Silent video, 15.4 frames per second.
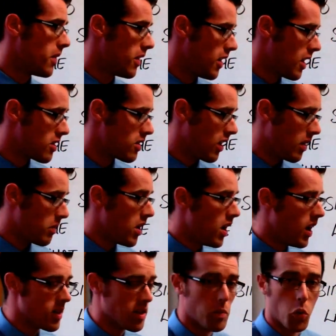This time,
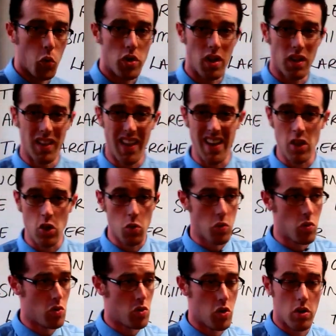as opposed to lines,
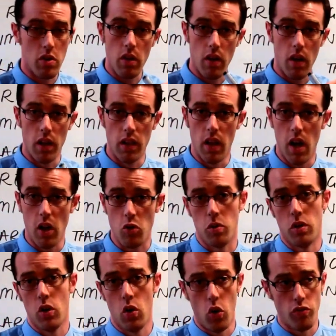which is just
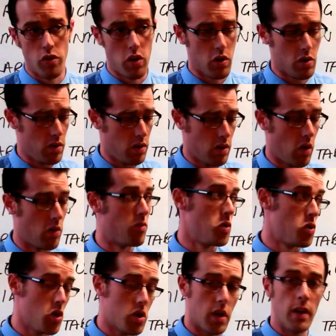enlarging or
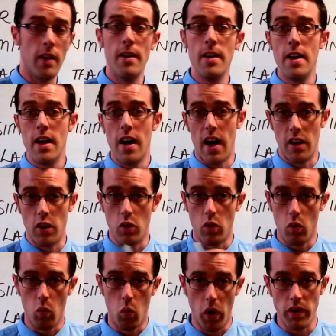reducing in
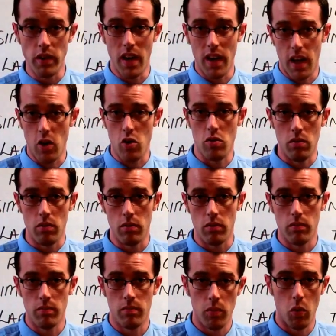one direction.
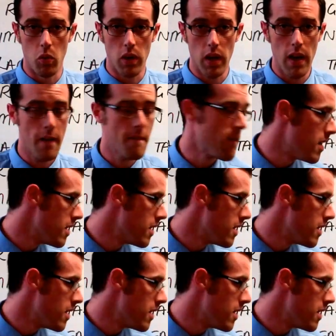Okay?